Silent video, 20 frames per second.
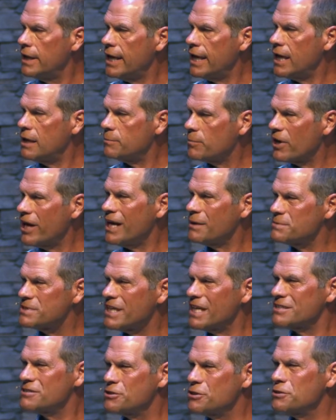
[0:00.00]
And perhaps
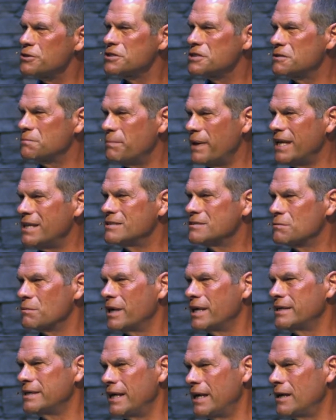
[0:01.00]
that's your space
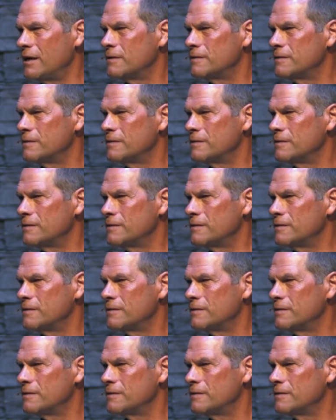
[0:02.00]
right now.